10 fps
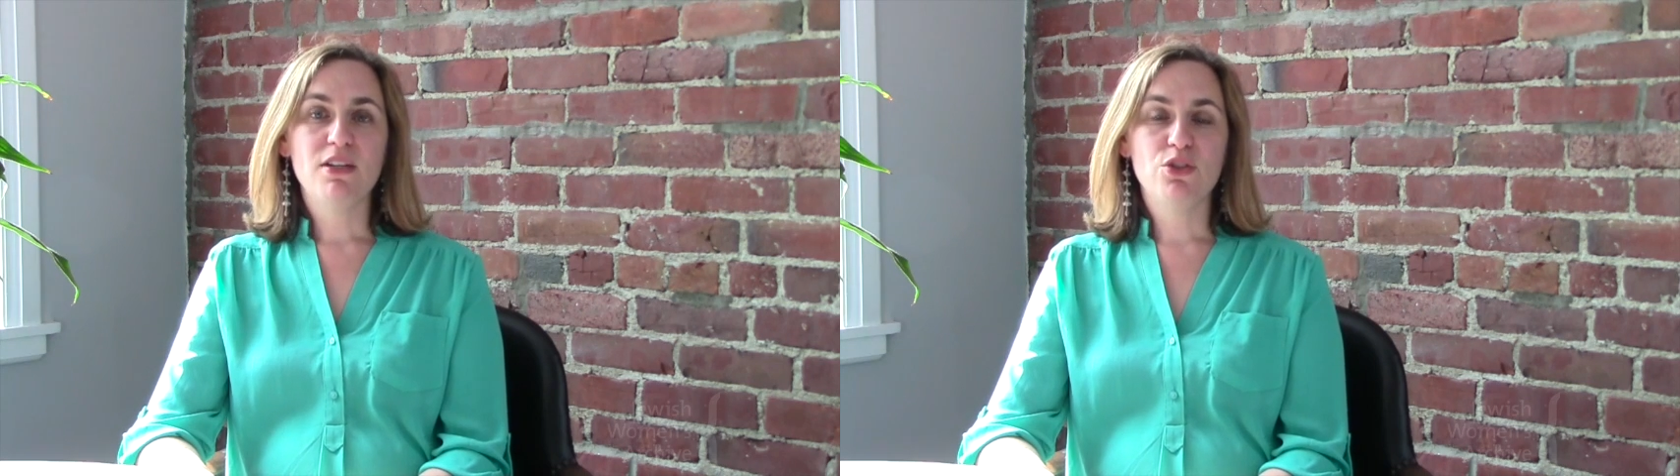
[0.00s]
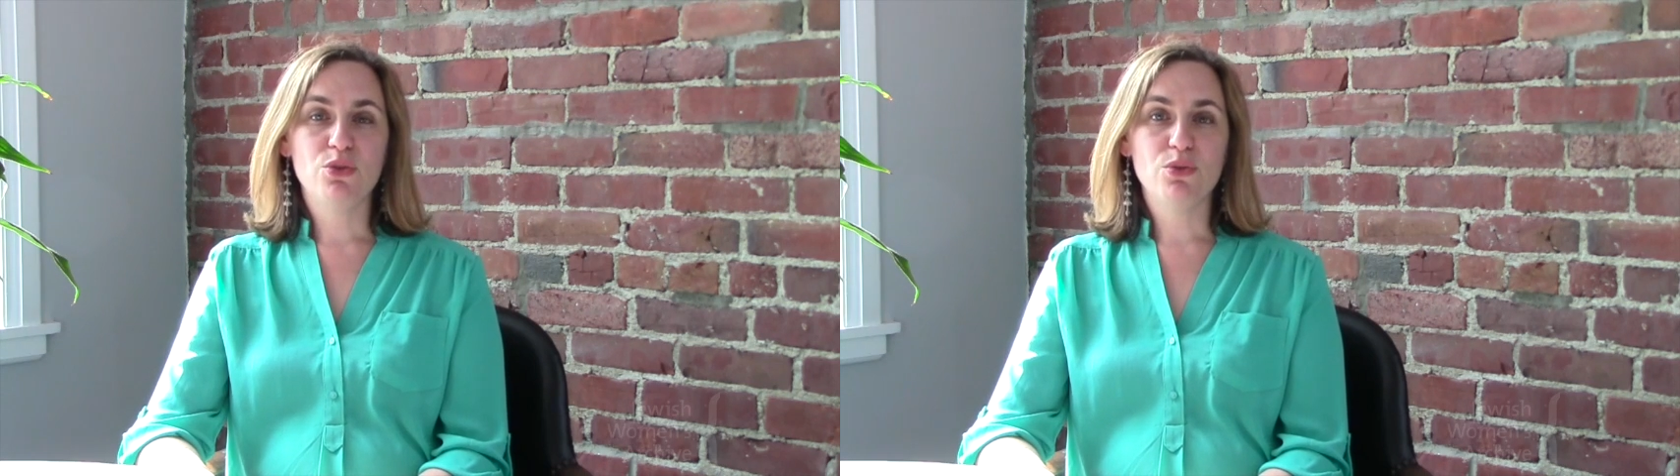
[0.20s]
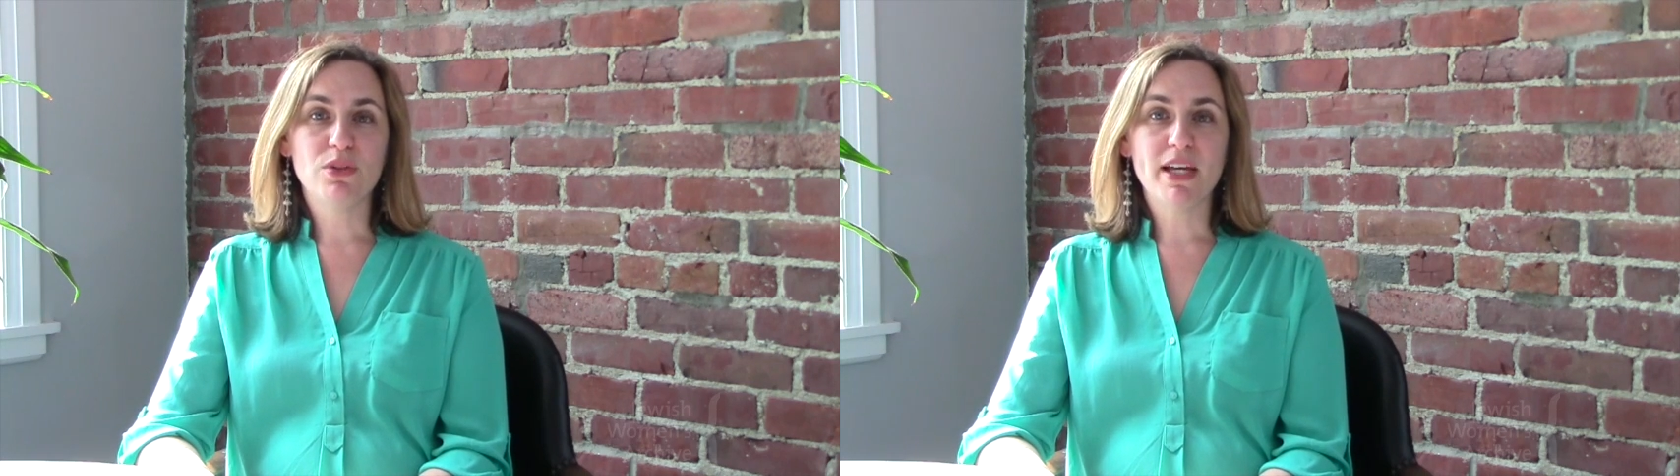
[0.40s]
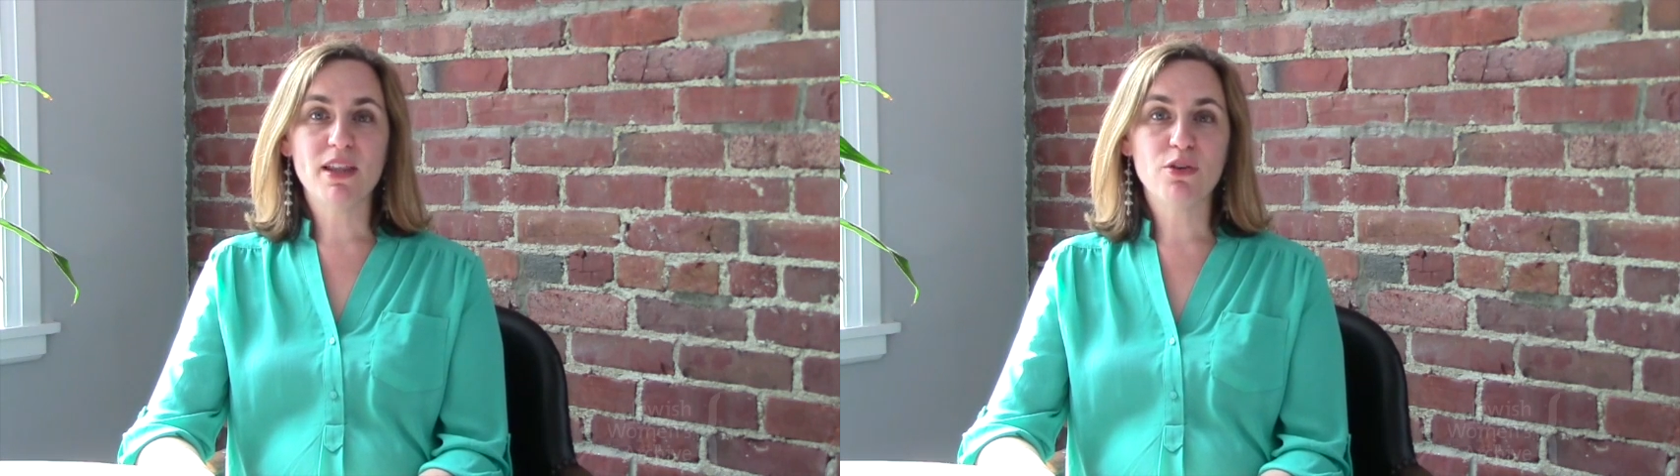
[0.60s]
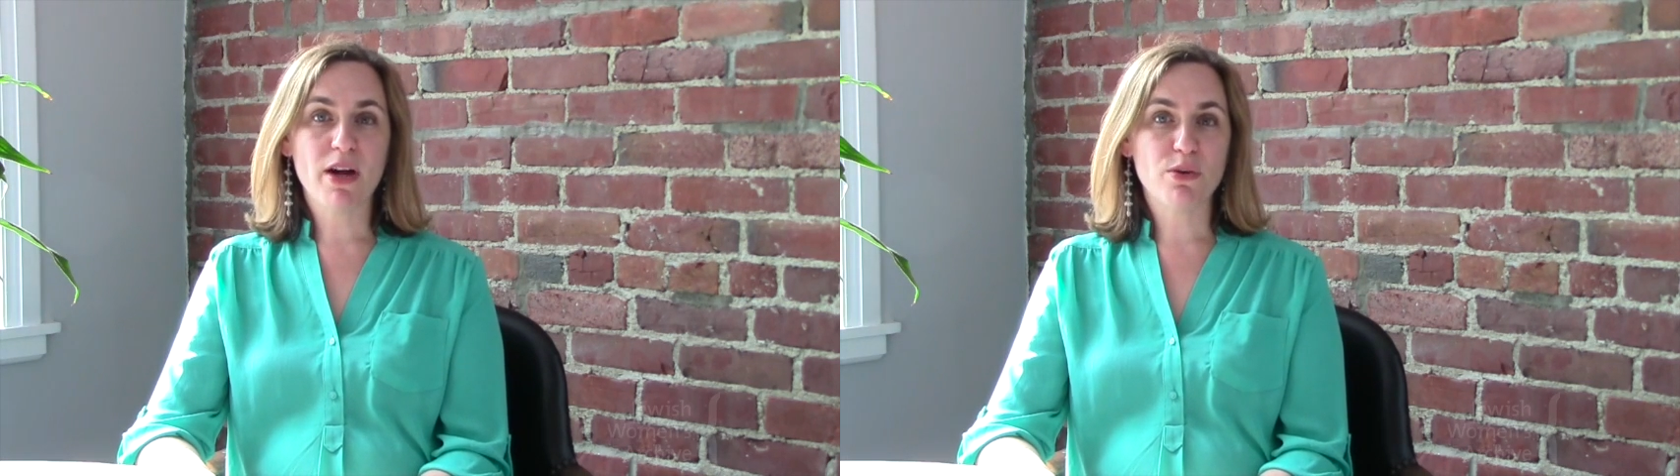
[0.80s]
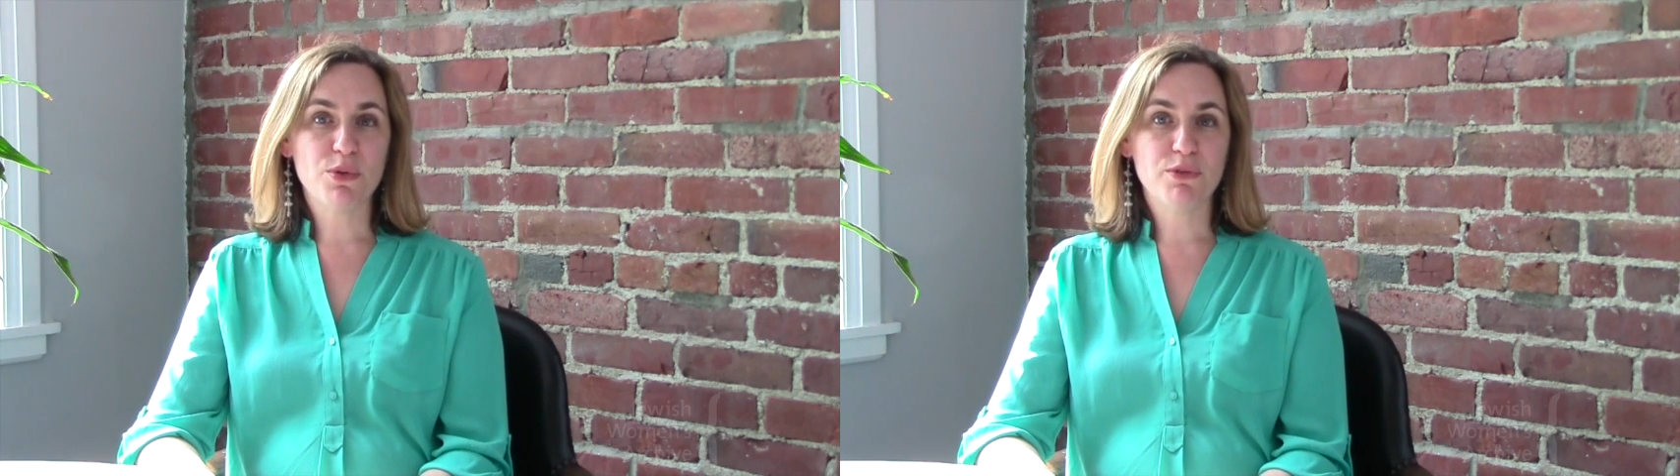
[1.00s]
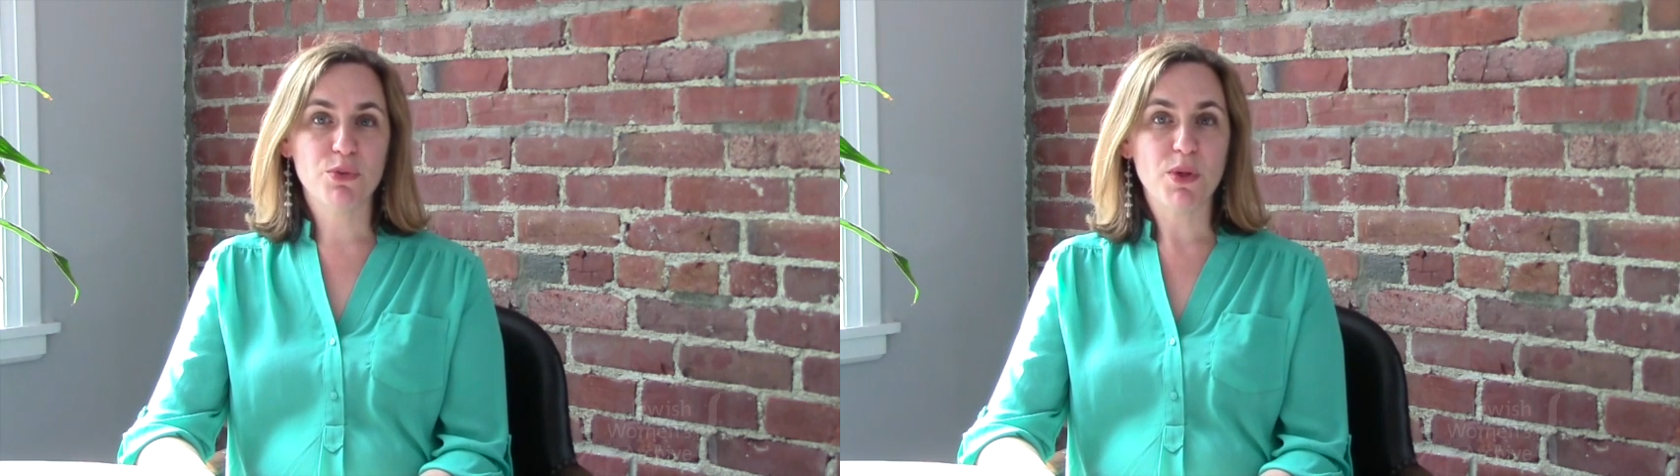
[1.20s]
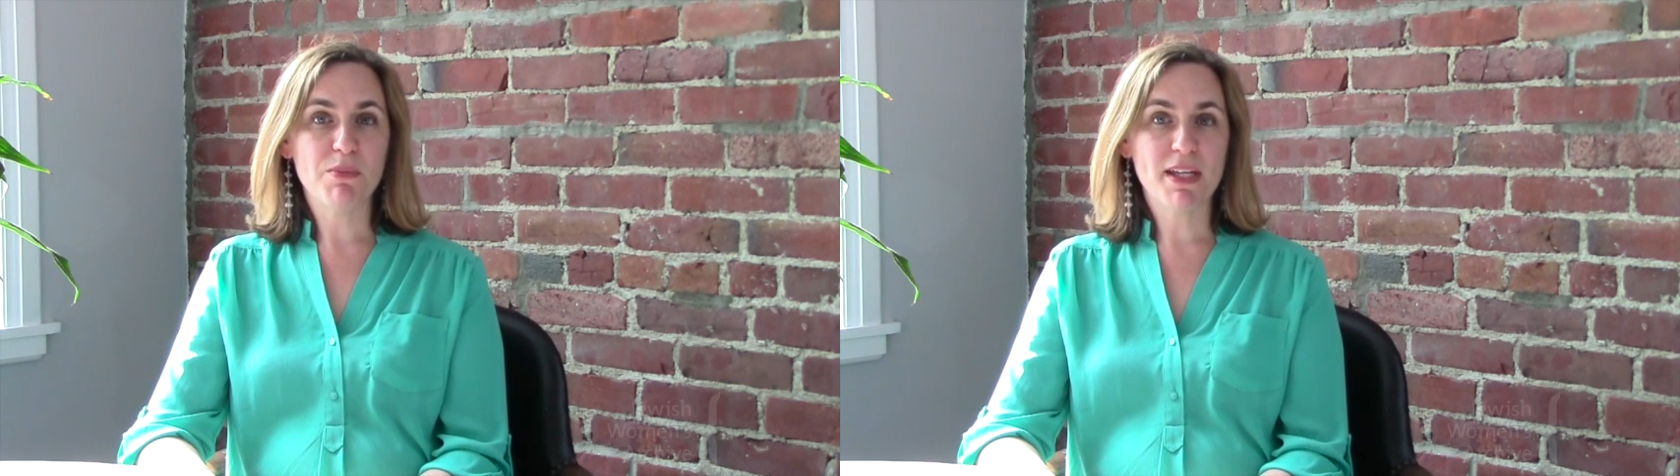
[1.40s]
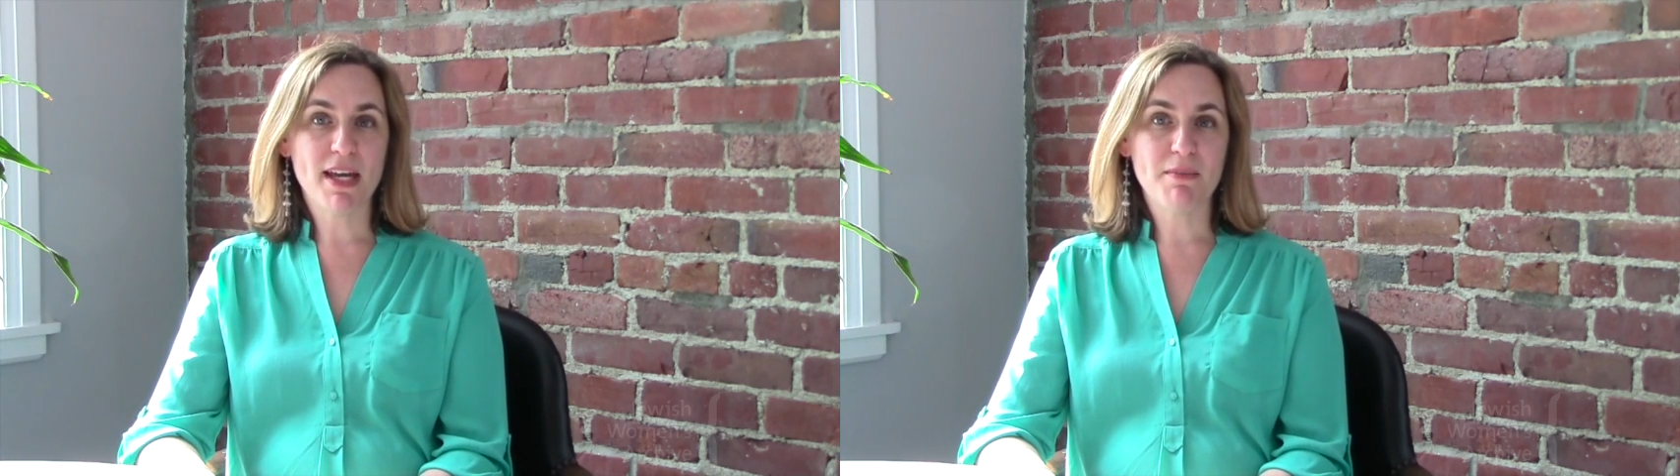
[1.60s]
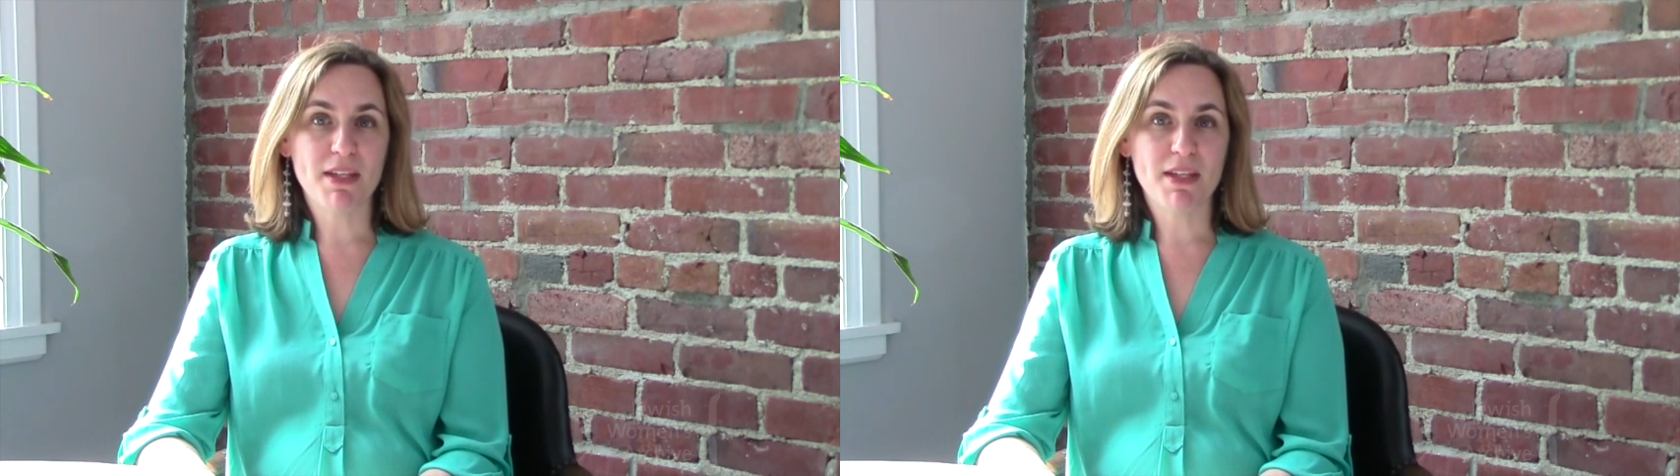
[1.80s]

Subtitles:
to lay the groundwork for what became